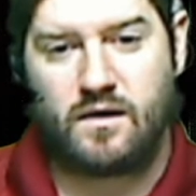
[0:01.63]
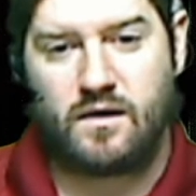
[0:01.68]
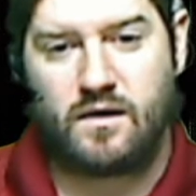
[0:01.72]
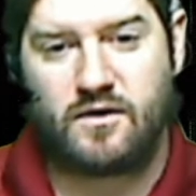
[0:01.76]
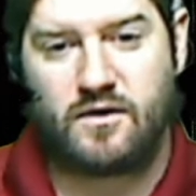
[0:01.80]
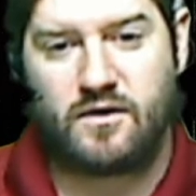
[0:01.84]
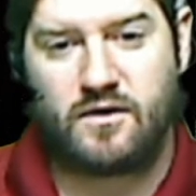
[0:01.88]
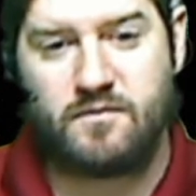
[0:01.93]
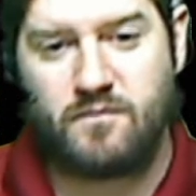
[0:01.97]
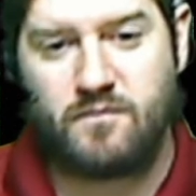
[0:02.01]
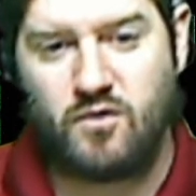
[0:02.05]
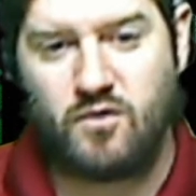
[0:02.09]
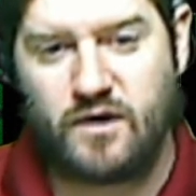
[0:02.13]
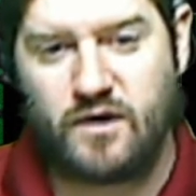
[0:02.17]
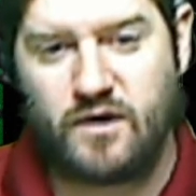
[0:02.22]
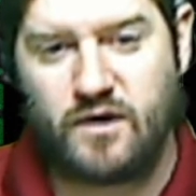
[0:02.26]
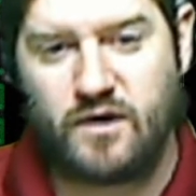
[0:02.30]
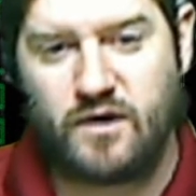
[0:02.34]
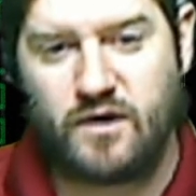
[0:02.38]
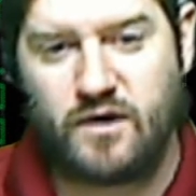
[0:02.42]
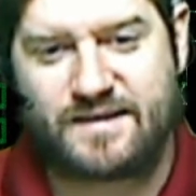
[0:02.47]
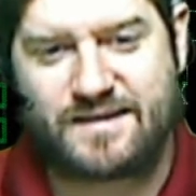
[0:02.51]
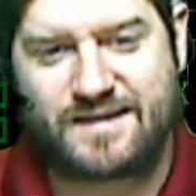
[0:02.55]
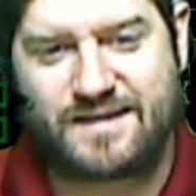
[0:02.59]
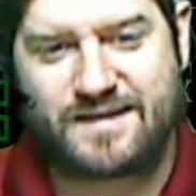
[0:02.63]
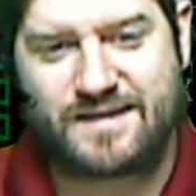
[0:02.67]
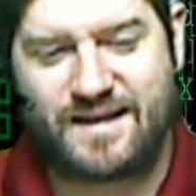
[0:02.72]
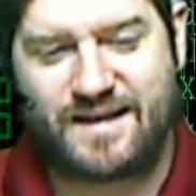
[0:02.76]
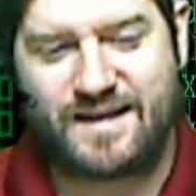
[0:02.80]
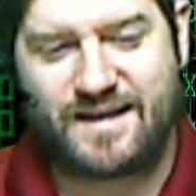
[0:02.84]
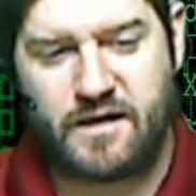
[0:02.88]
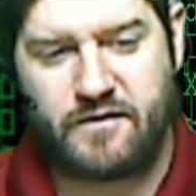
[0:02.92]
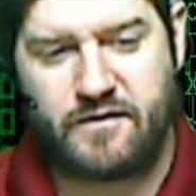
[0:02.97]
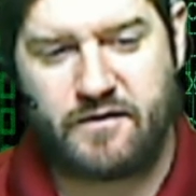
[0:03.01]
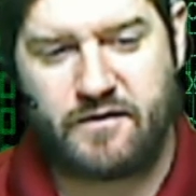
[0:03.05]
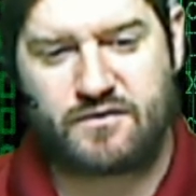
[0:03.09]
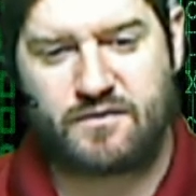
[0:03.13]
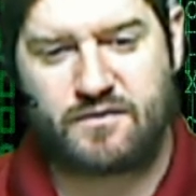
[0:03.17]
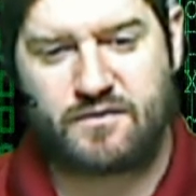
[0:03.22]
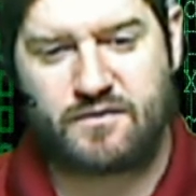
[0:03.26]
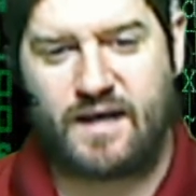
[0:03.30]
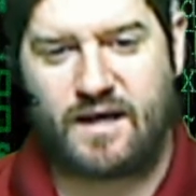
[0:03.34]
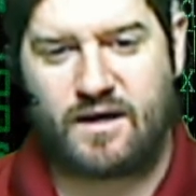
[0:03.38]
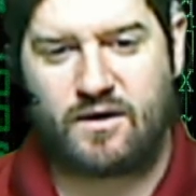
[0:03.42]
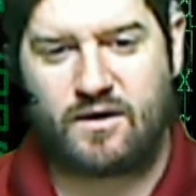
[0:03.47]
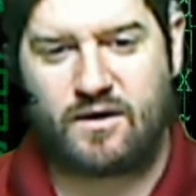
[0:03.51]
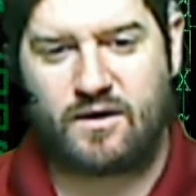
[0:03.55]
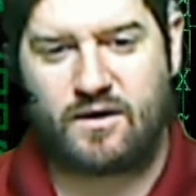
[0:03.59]
Good morning, Scott Davis from
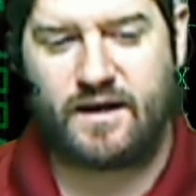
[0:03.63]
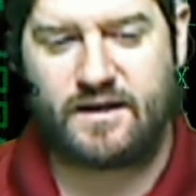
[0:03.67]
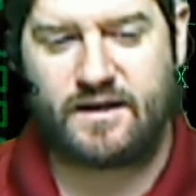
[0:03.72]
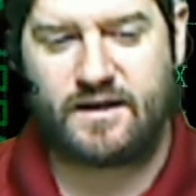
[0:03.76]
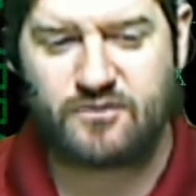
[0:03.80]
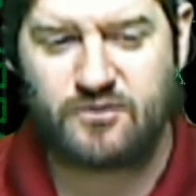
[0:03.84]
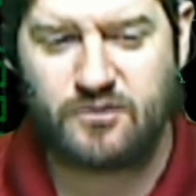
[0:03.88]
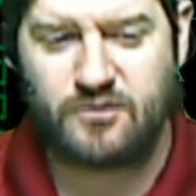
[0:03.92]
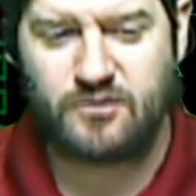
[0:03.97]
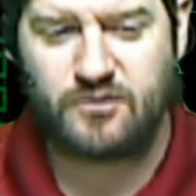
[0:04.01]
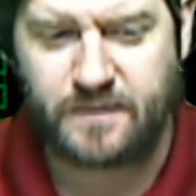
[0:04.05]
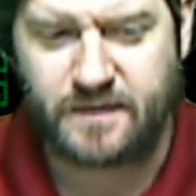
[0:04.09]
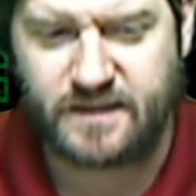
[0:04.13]
TechWise Group.